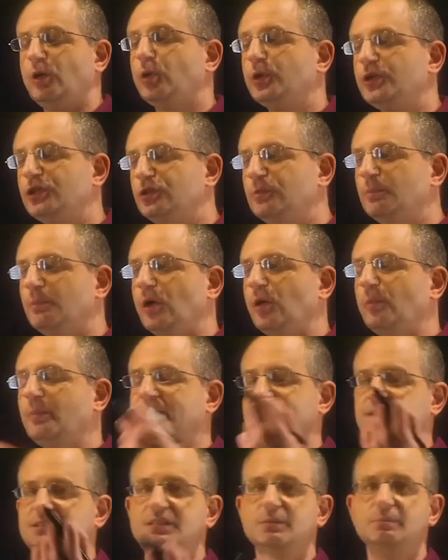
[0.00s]
ordered
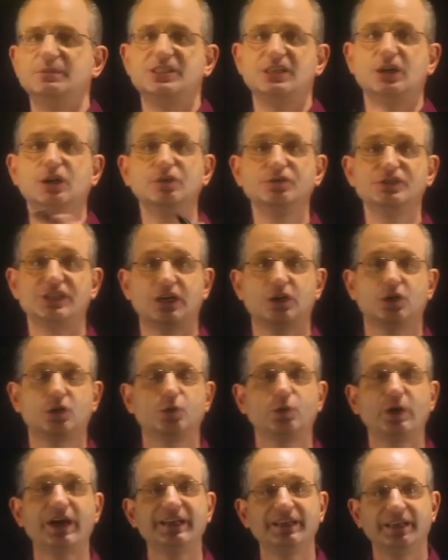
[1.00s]
moments themselves are
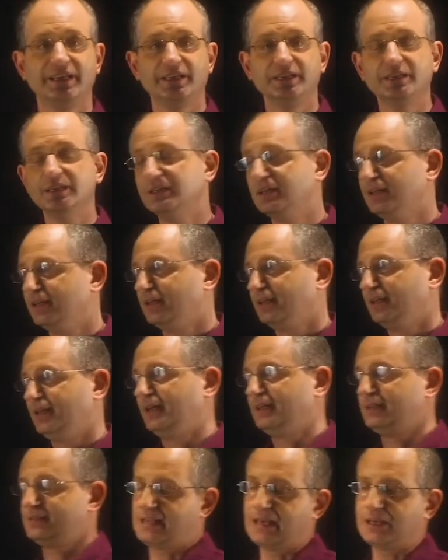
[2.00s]
creating,
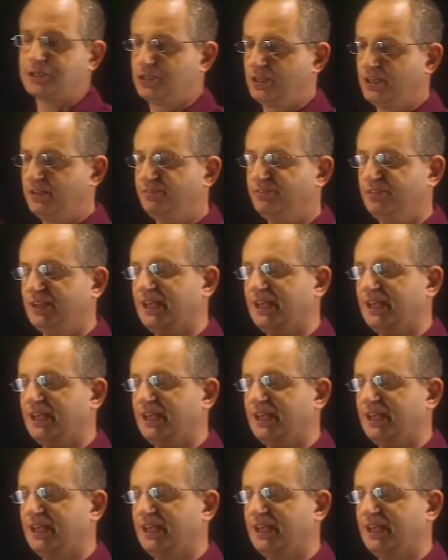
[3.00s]
it is actually